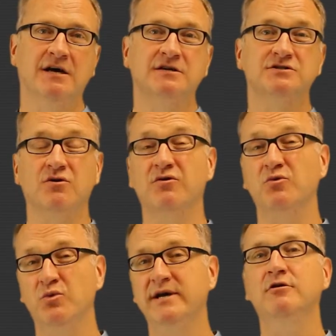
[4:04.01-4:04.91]
So the
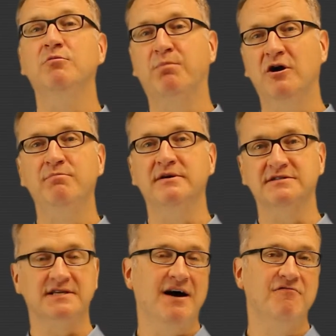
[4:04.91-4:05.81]
real
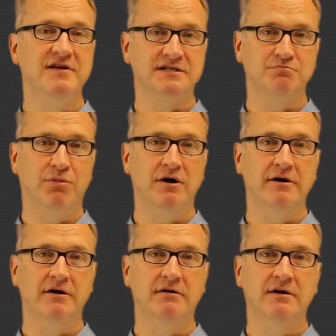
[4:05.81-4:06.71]
purpose of this
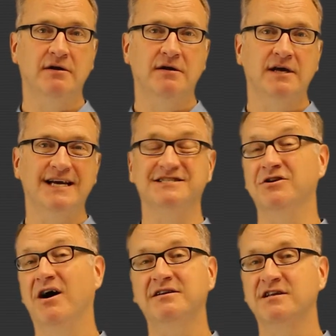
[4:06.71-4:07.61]
burner is
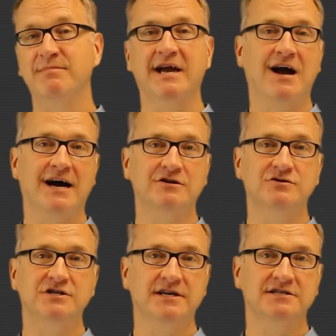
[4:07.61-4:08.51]
not to make
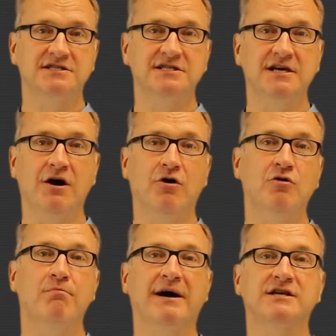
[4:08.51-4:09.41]
hydrogen and
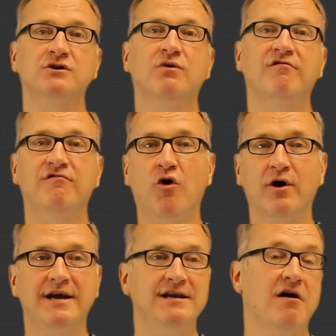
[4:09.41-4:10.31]
CO, but to
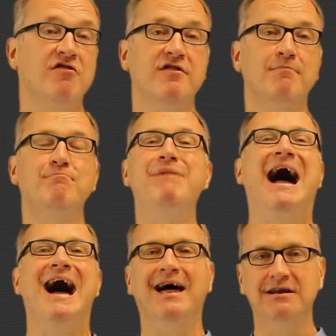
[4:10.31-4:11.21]
avoid the
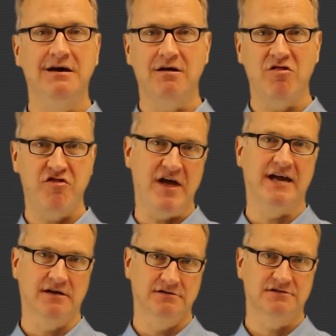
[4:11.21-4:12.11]
bad
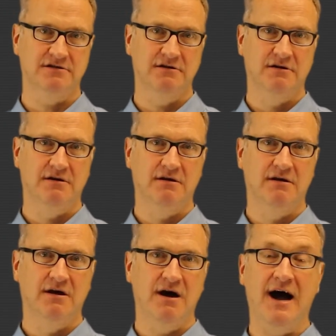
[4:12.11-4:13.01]
things.
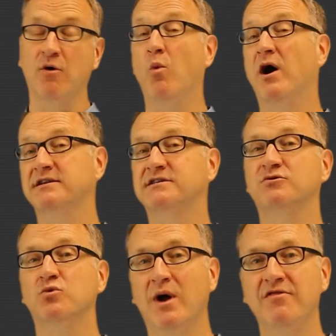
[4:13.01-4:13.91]
I want to
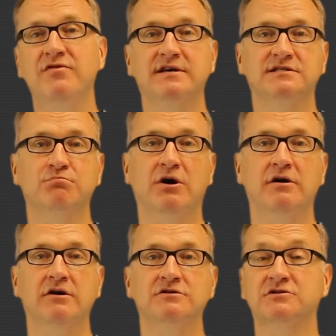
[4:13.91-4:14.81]
run this
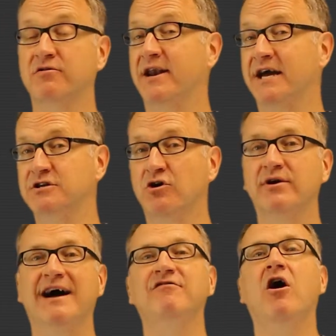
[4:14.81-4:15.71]
burner so that I
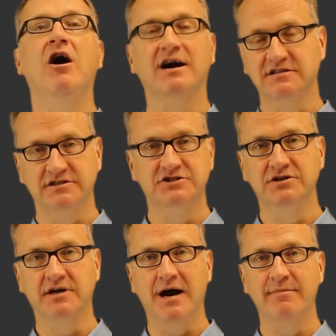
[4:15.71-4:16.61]
don't have
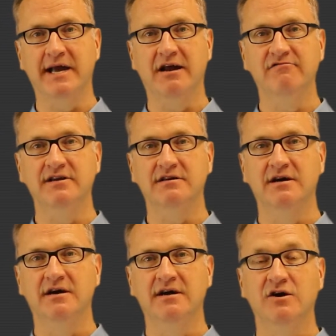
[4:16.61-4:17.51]
oxygen coming out of it,
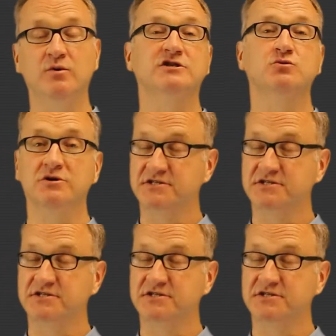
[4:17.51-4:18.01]
which will